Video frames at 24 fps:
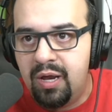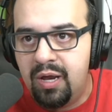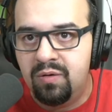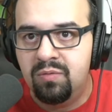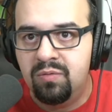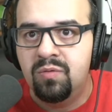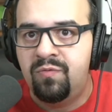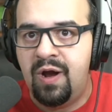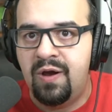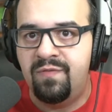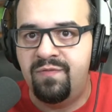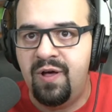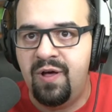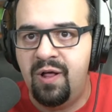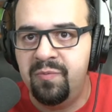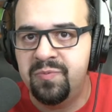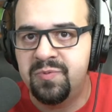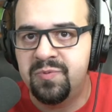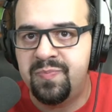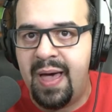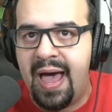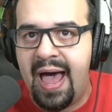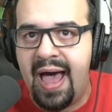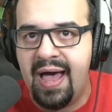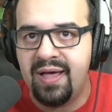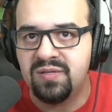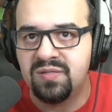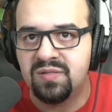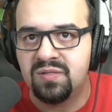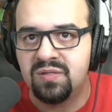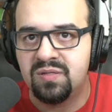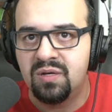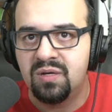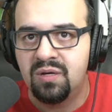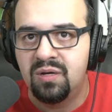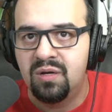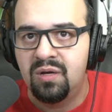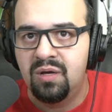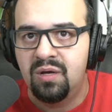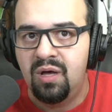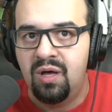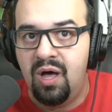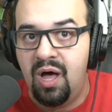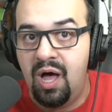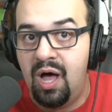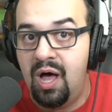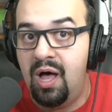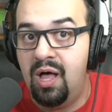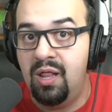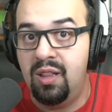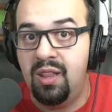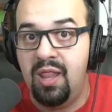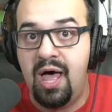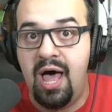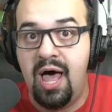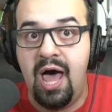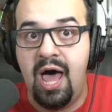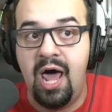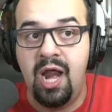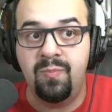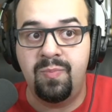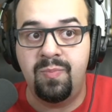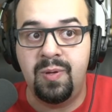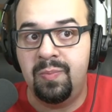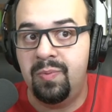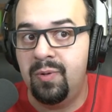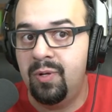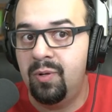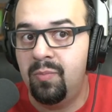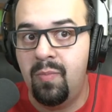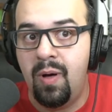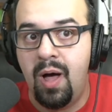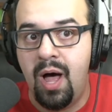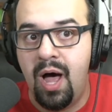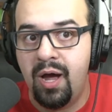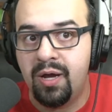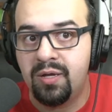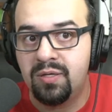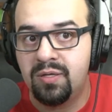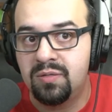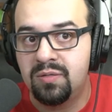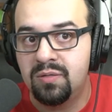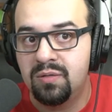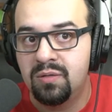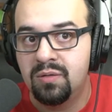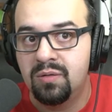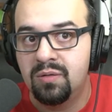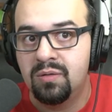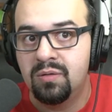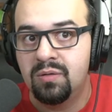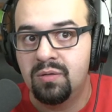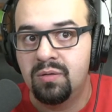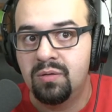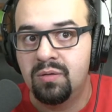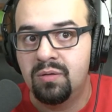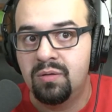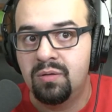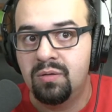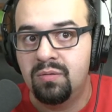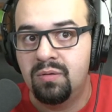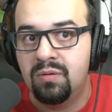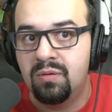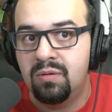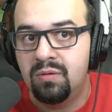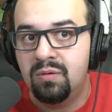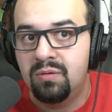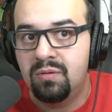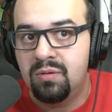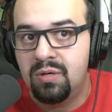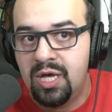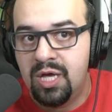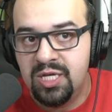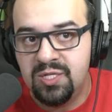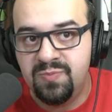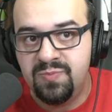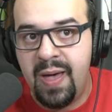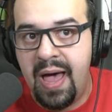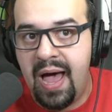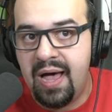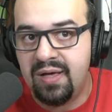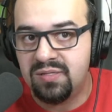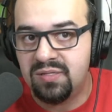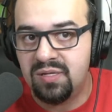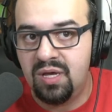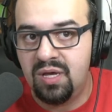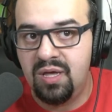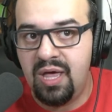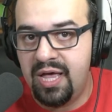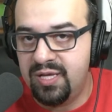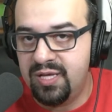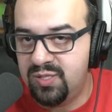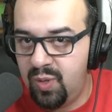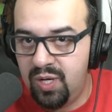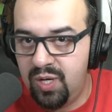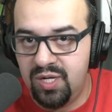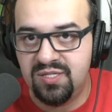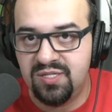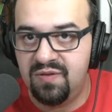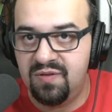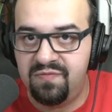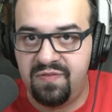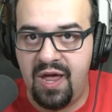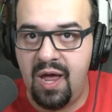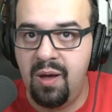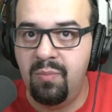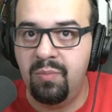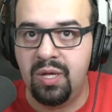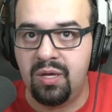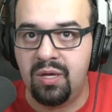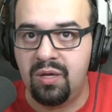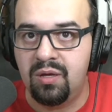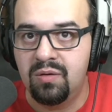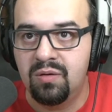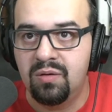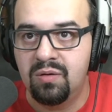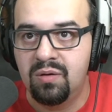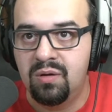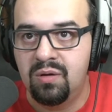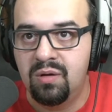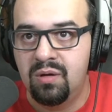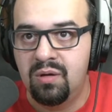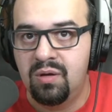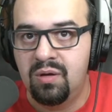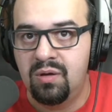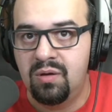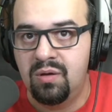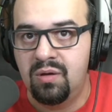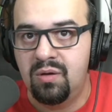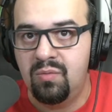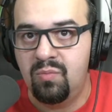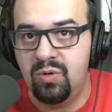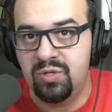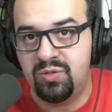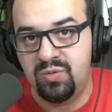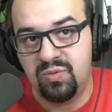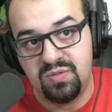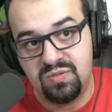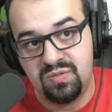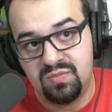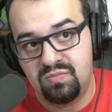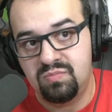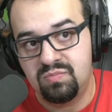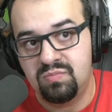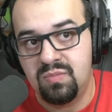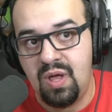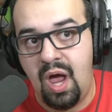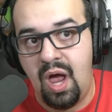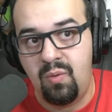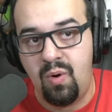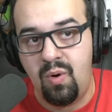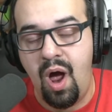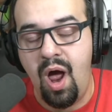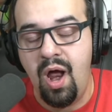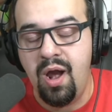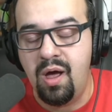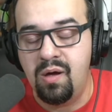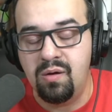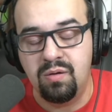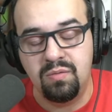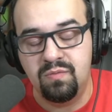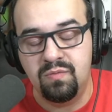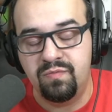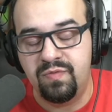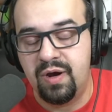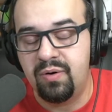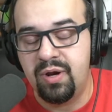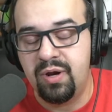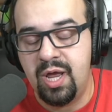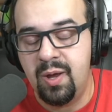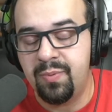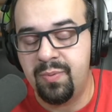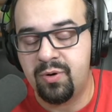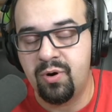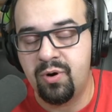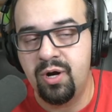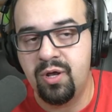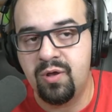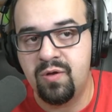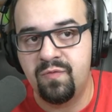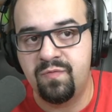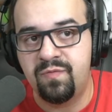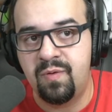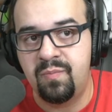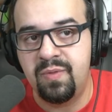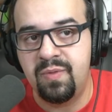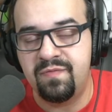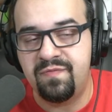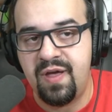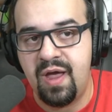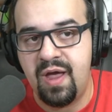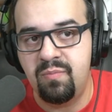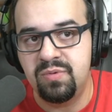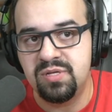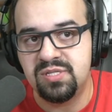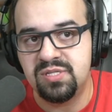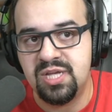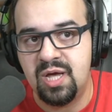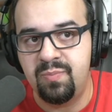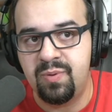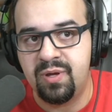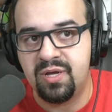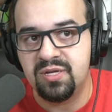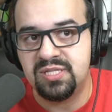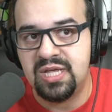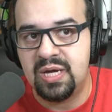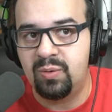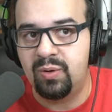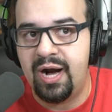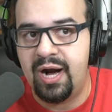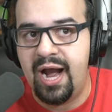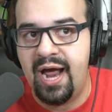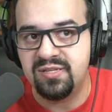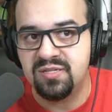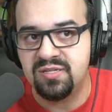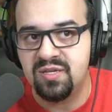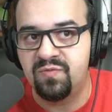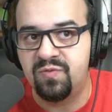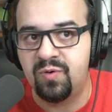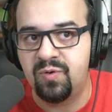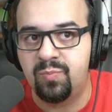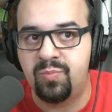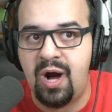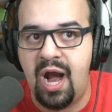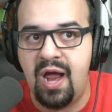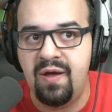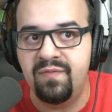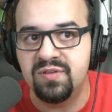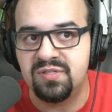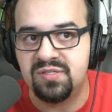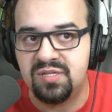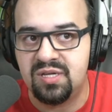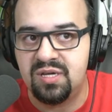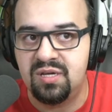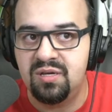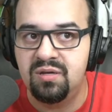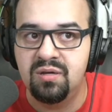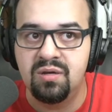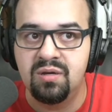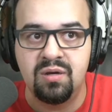When Fred Phelps passed, a lot of people mocked his passing as well as a family, which was ironic, very hypocritical from the family side because they were asking for privacy.